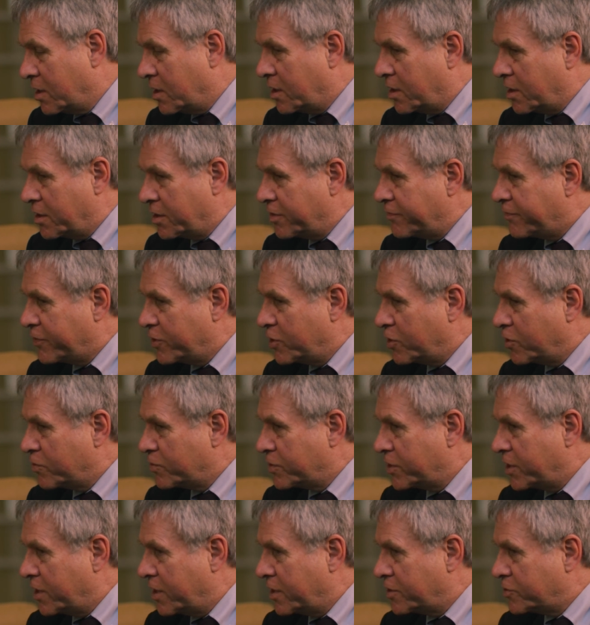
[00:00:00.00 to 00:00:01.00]
If the
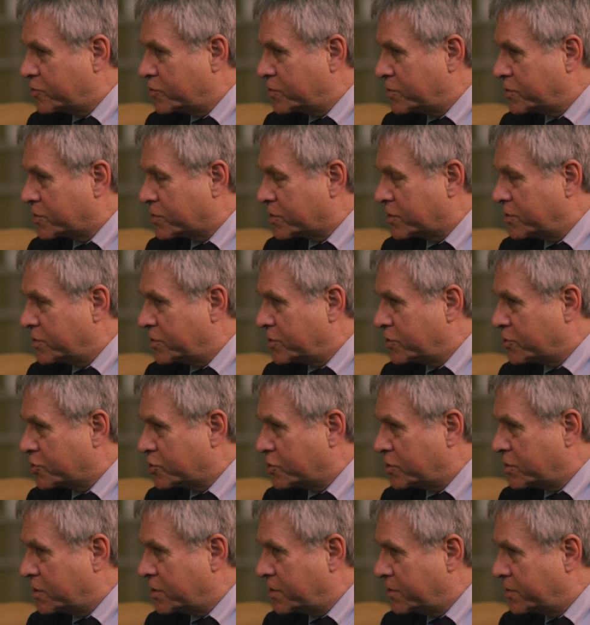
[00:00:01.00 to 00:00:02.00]
only entrance
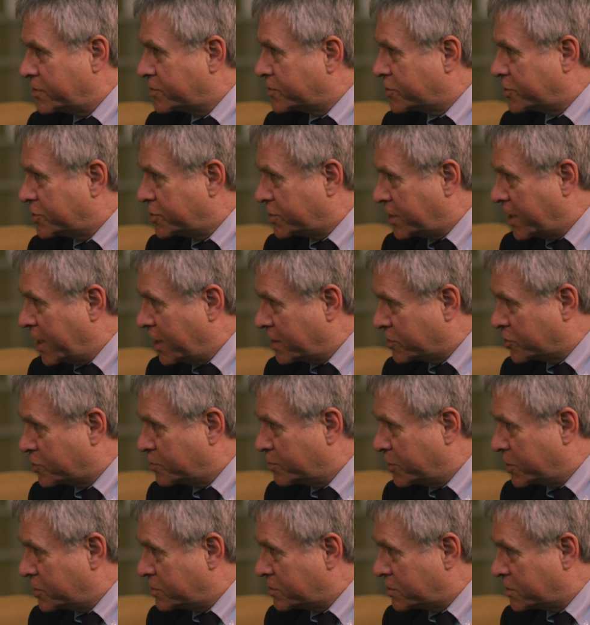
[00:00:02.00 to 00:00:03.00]
condition is
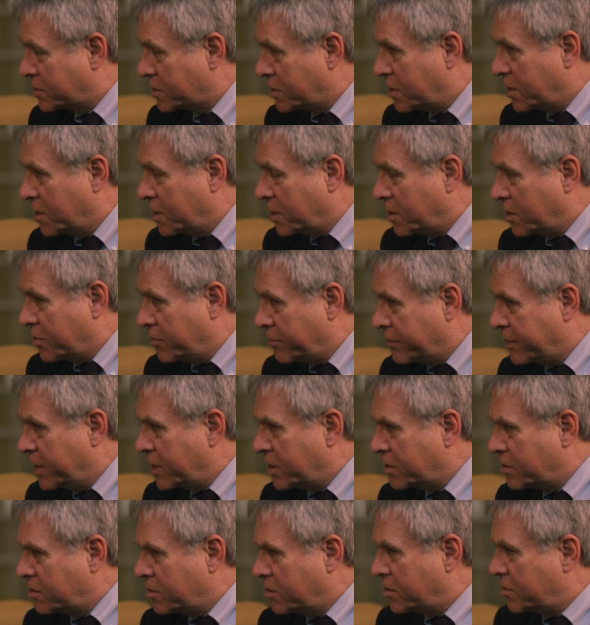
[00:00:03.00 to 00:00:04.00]
detachment, mm-hmm.
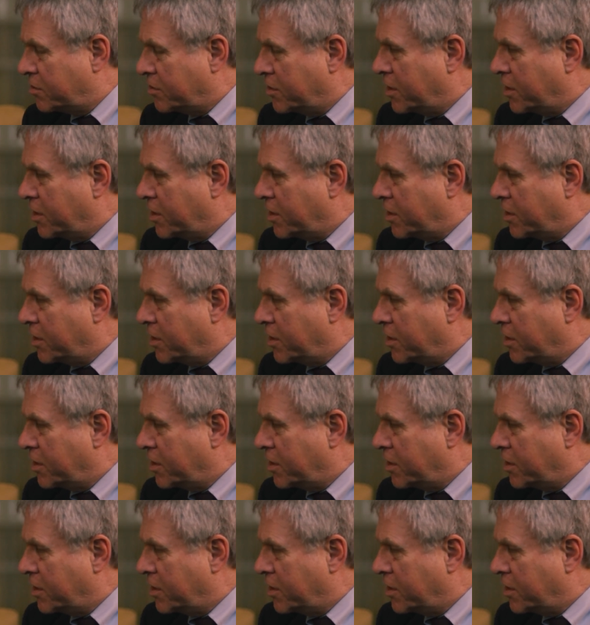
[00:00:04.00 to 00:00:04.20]
then